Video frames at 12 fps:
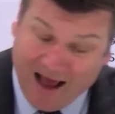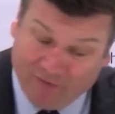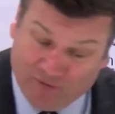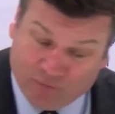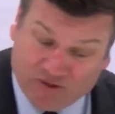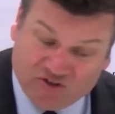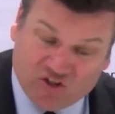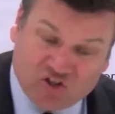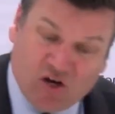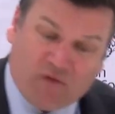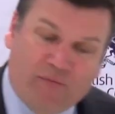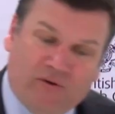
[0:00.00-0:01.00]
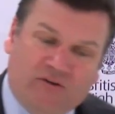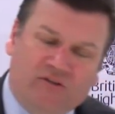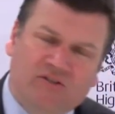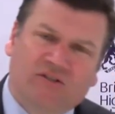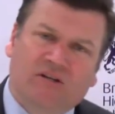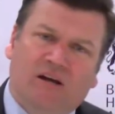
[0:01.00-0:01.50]
and the British
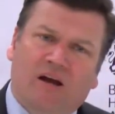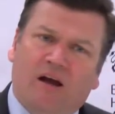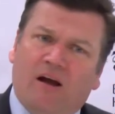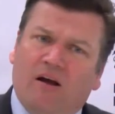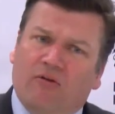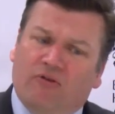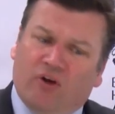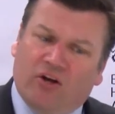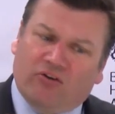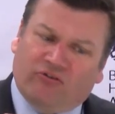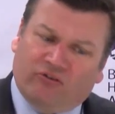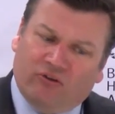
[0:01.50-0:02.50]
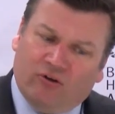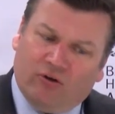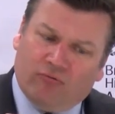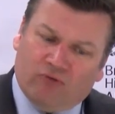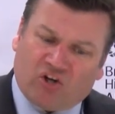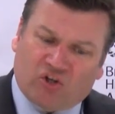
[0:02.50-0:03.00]
government that
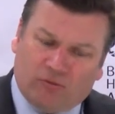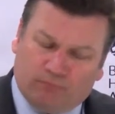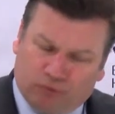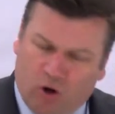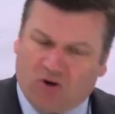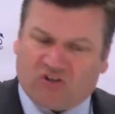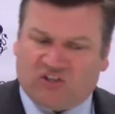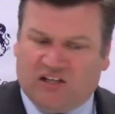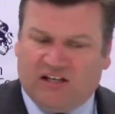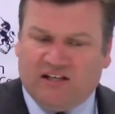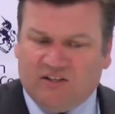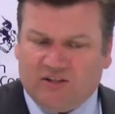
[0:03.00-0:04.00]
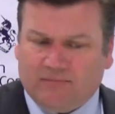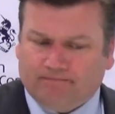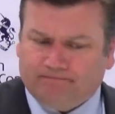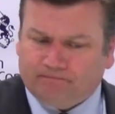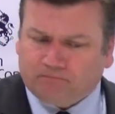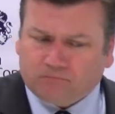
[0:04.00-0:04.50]
Russian proxies
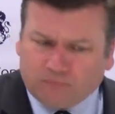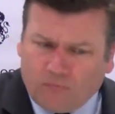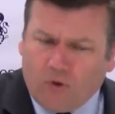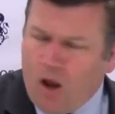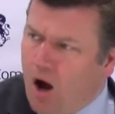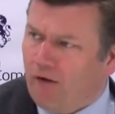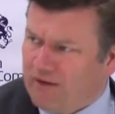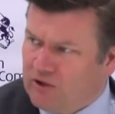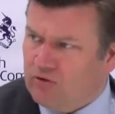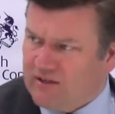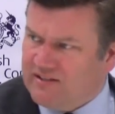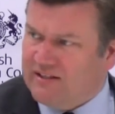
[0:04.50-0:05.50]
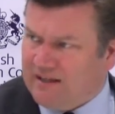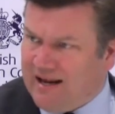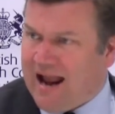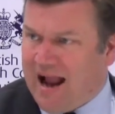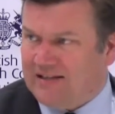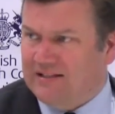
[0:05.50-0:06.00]
are increasingly
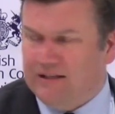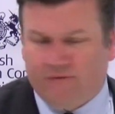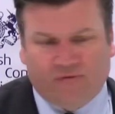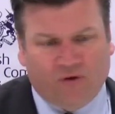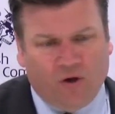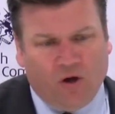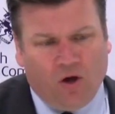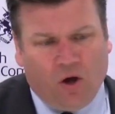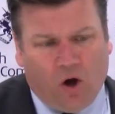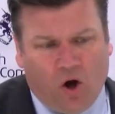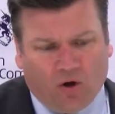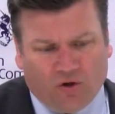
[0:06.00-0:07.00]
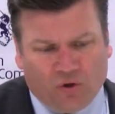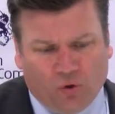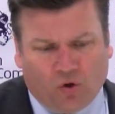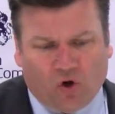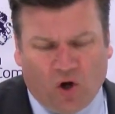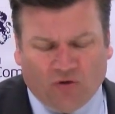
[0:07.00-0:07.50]
active on
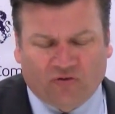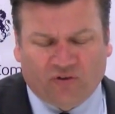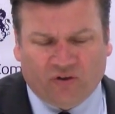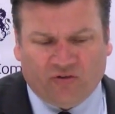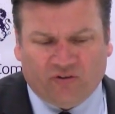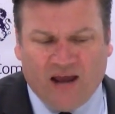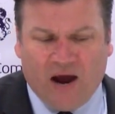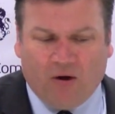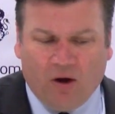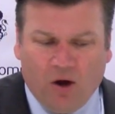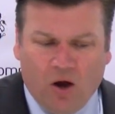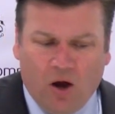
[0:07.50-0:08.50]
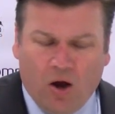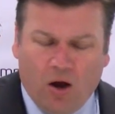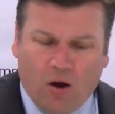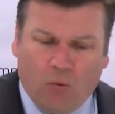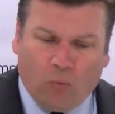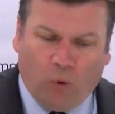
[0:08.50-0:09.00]
your continent. Now,
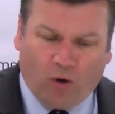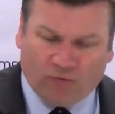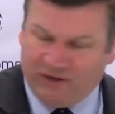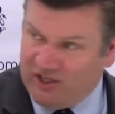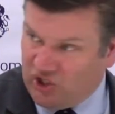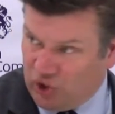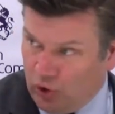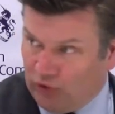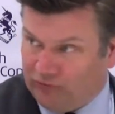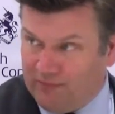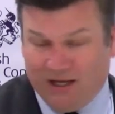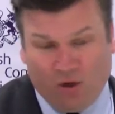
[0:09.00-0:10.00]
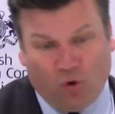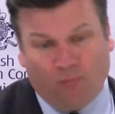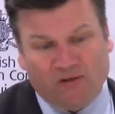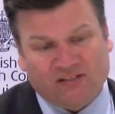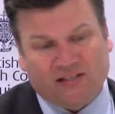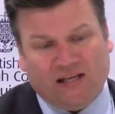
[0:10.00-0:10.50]
what reassures me
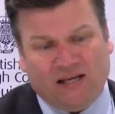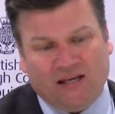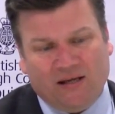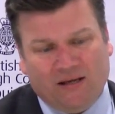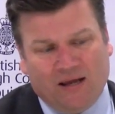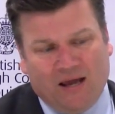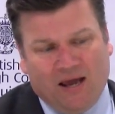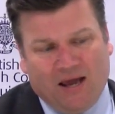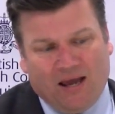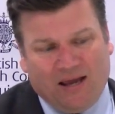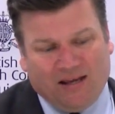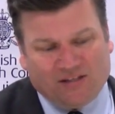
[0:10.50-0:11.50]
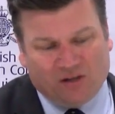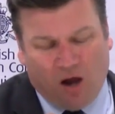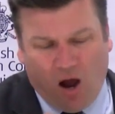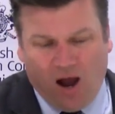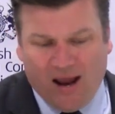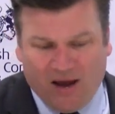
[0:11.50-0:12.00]
enormously is
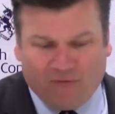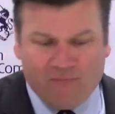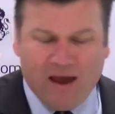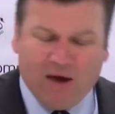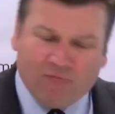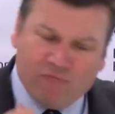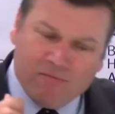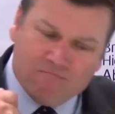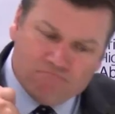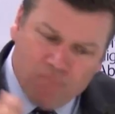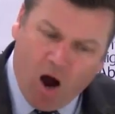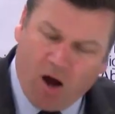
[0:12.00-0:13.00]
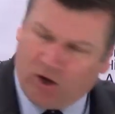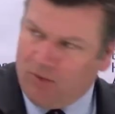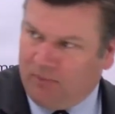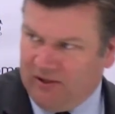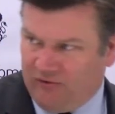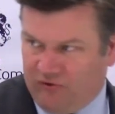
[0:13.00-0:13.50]
I have met
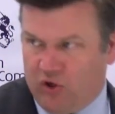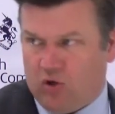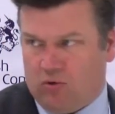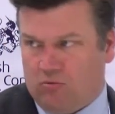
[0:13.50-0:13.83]
remarkably few